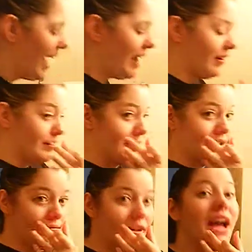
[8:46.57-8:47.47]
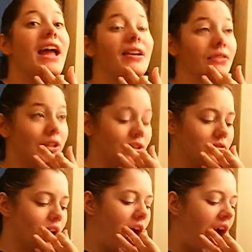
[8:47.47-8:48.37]
Highly recommend them for anyone to
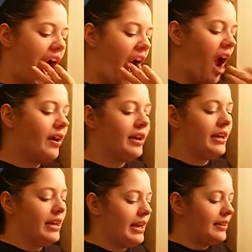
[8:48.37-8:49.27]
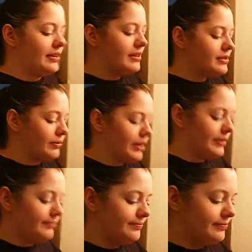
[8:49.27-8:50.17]
use. And then this
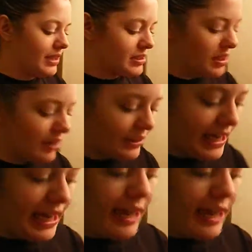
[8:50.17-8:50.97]
one is called